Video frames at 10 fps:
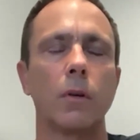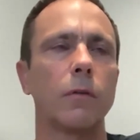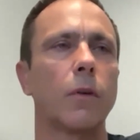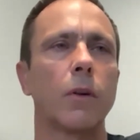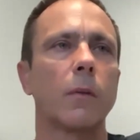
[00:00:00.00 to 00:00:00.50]

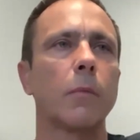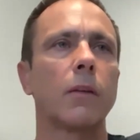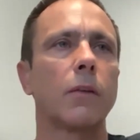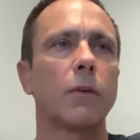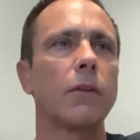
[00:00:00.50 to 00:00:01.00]
uh, for
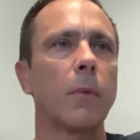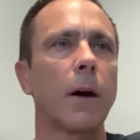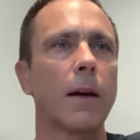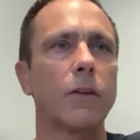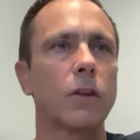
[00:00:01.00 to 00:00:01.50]
example, as a risk
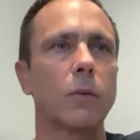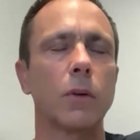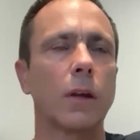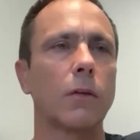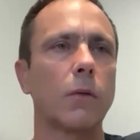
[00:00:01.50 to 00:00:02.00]
manager,
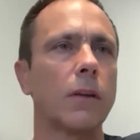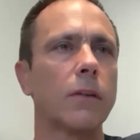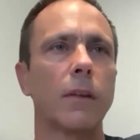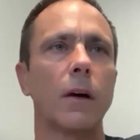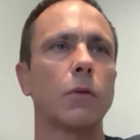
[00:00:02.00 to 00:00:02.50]
what are the
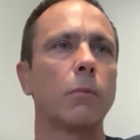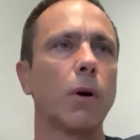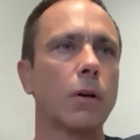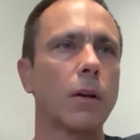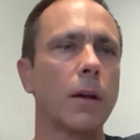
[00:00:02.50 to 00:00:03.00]
risks and how to
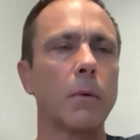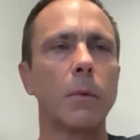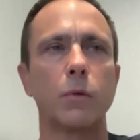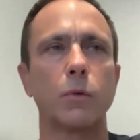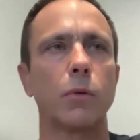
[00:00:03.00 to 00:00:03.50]
model them,
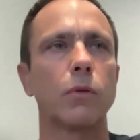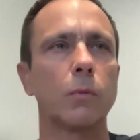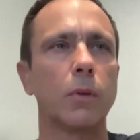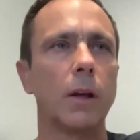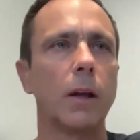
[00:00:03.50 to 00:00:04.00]
but you could
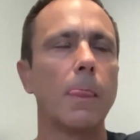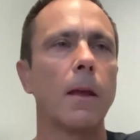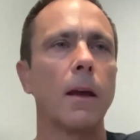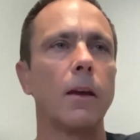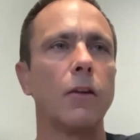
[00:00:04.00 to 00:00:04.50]
also be
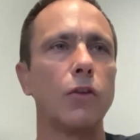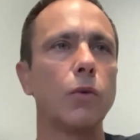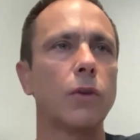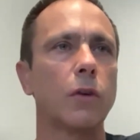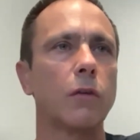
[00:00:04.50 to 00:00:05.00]
a
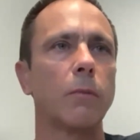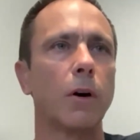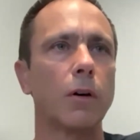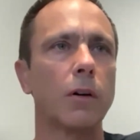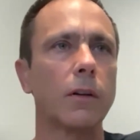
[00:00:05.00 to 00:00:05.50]
user of
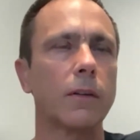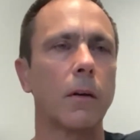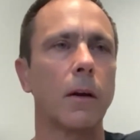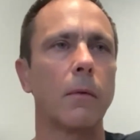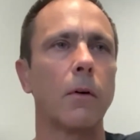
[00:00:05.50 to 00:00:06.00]

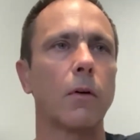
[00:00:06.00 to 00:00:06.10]
models uh,